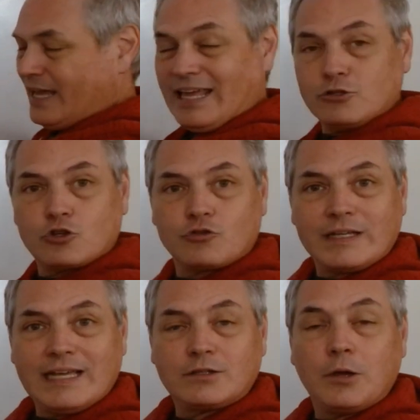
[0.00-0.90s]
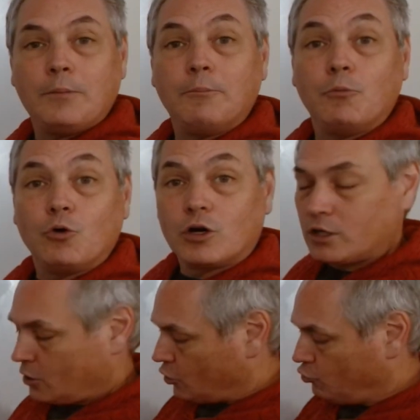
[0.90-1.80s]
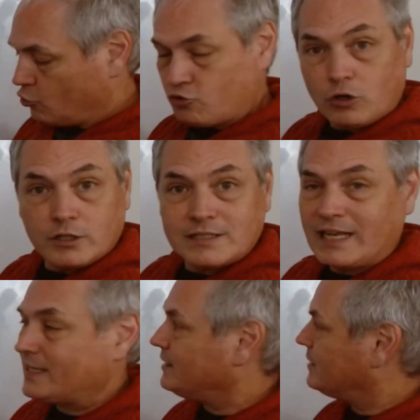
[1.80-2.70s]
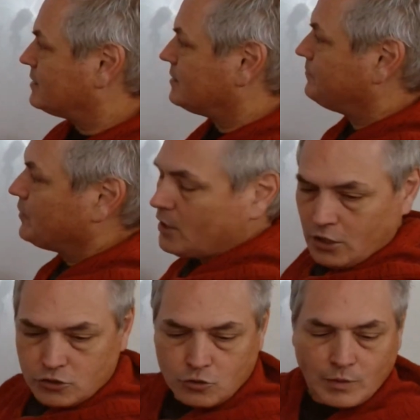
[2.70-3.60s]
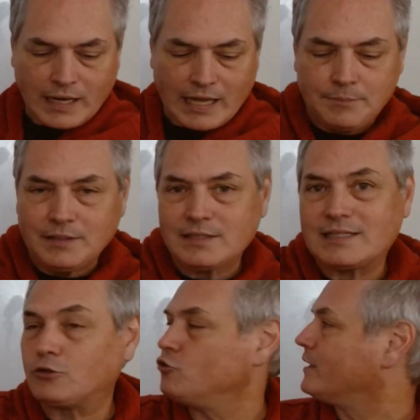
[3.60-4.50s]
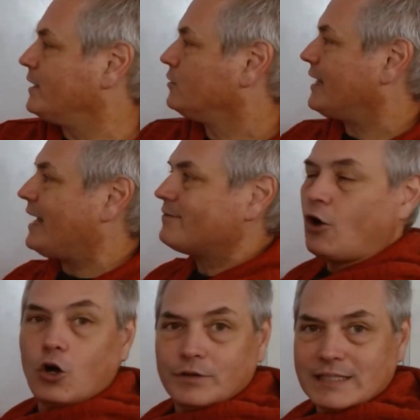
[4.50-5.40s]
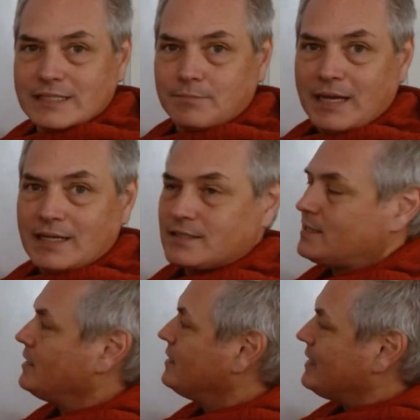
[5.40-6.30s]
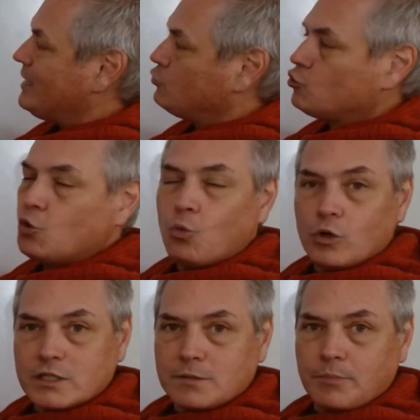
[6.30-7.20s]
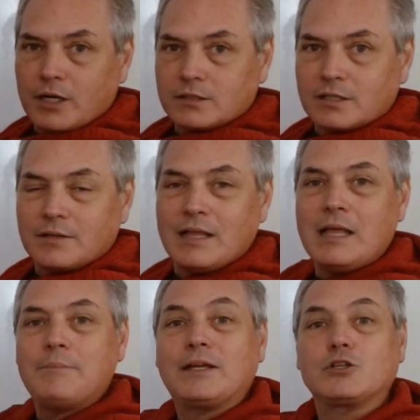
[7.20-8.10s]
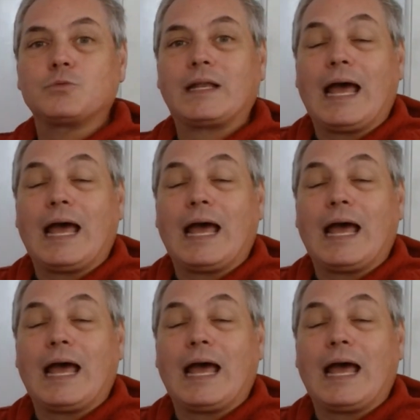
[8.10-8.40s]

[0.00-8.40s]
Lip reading: and create more neutrons like this. So what happens is that you cannot have all this mass into one spot, because what